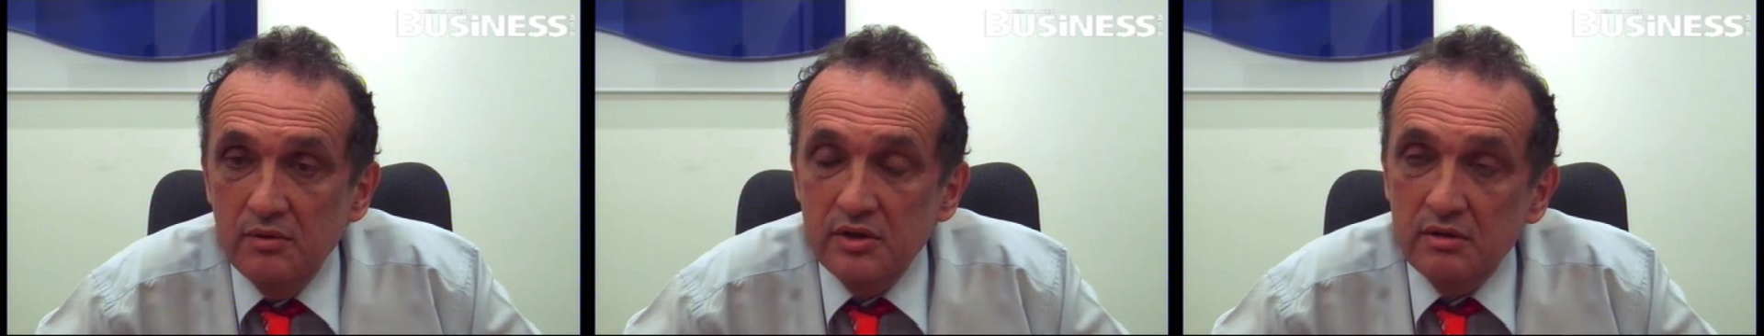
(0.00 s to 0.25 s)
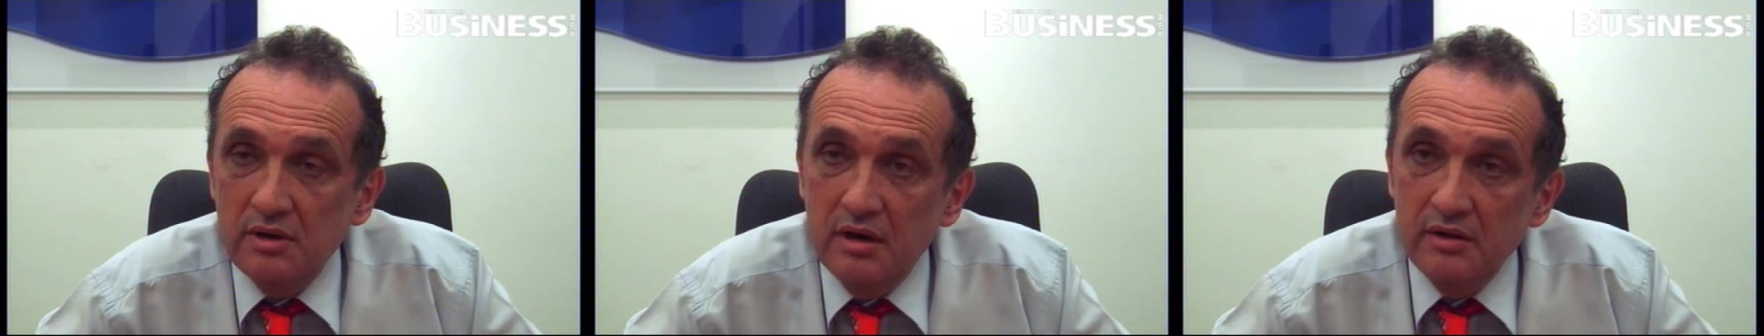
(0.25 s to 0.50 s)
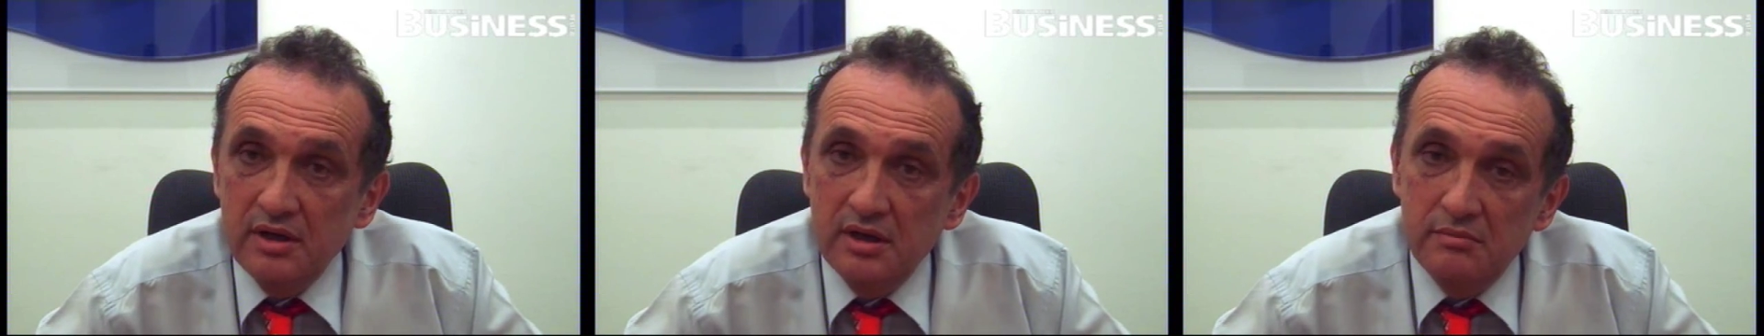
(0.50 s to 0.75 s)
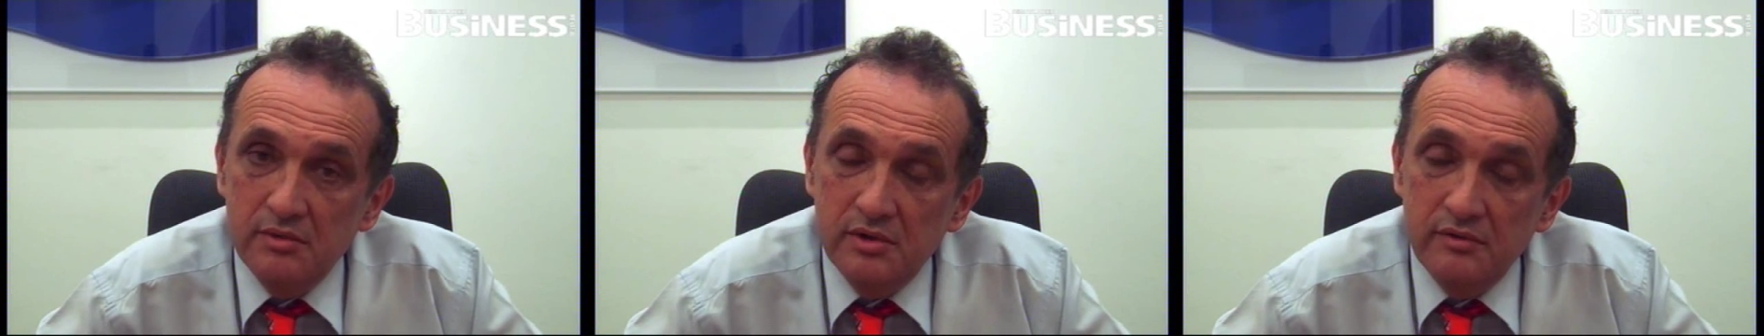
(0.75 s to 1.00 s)
with a growing
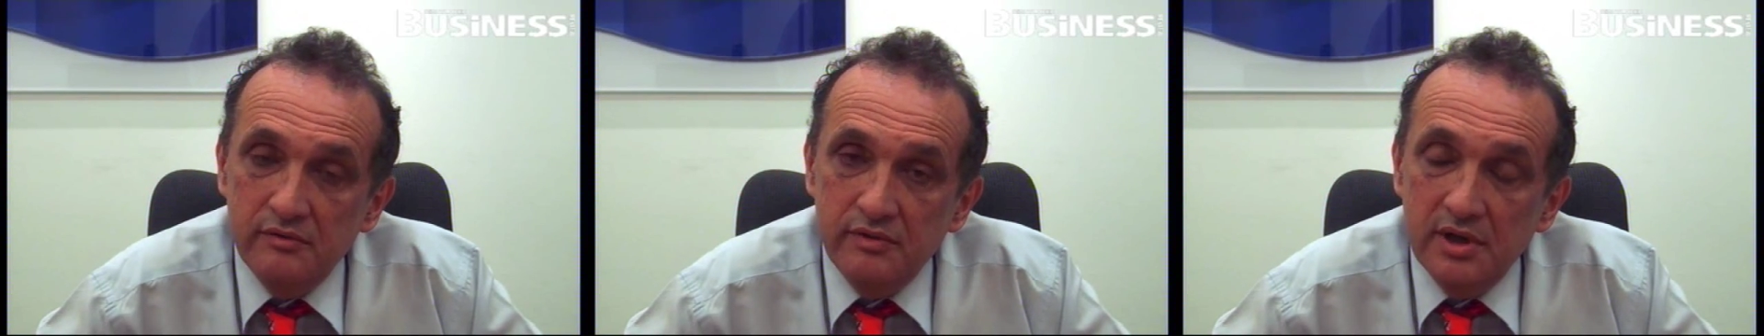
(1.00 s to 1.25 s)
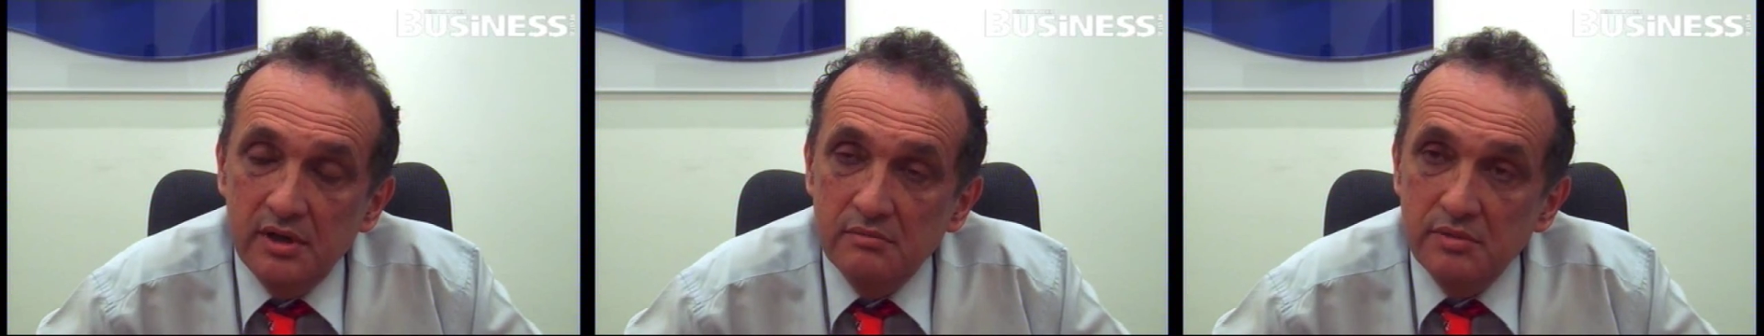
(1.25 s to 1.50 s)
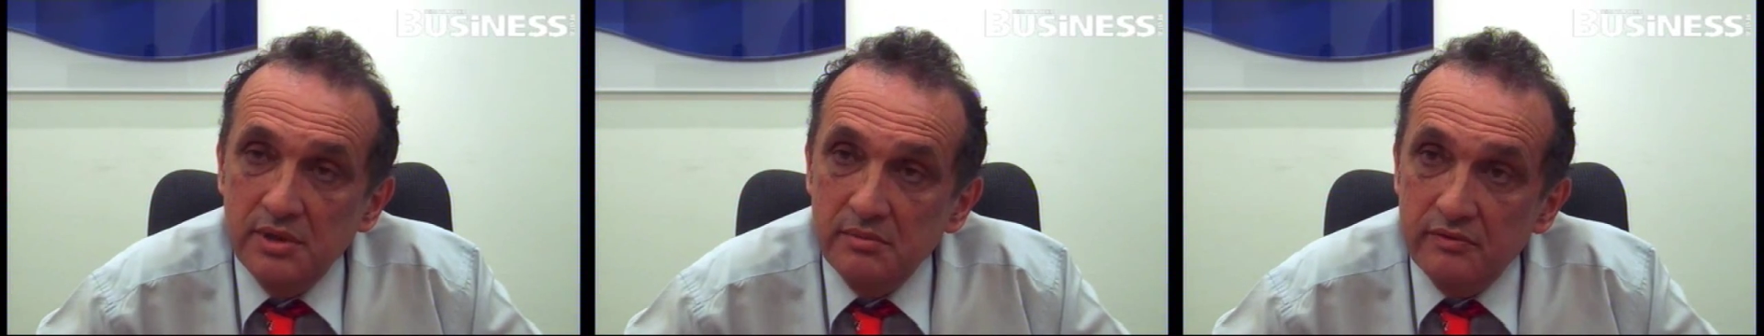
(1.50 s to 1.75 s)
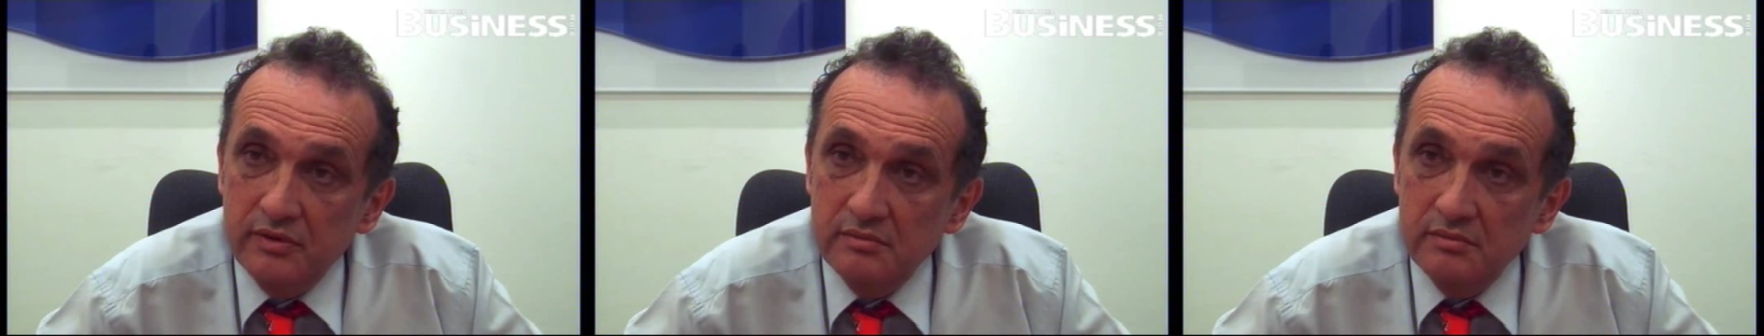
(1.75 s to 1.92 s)
number of people